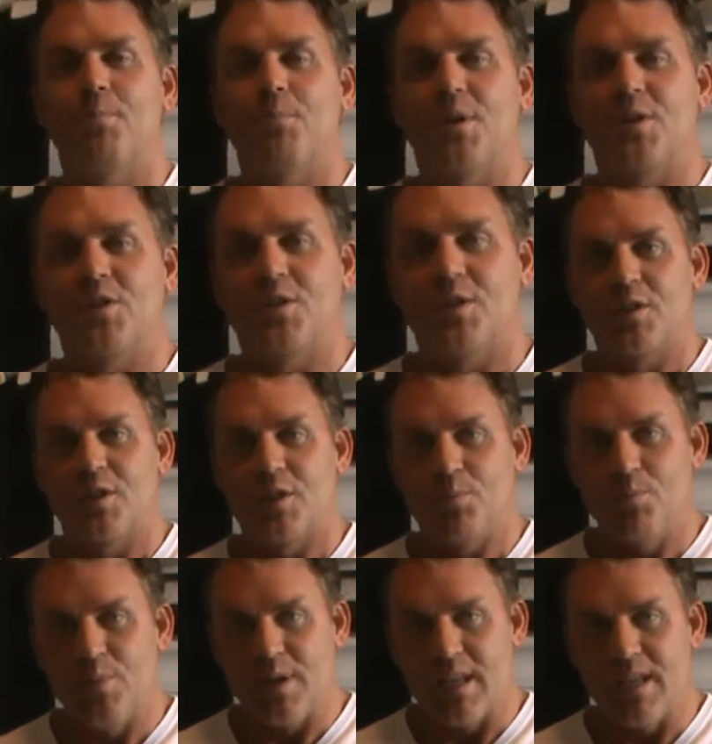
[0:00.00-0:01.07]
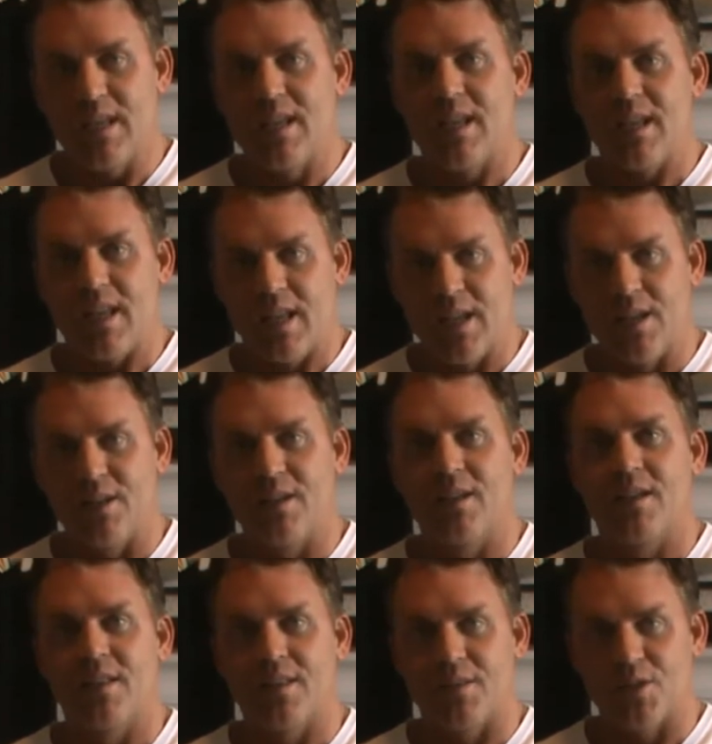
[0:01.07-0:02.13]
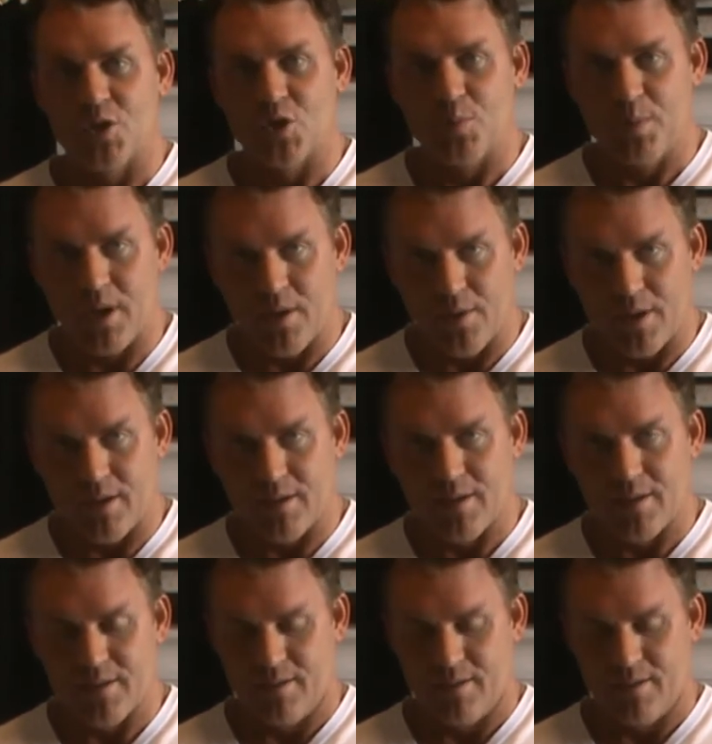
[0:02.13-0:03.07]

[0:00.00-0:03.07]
but to be in the Spirit.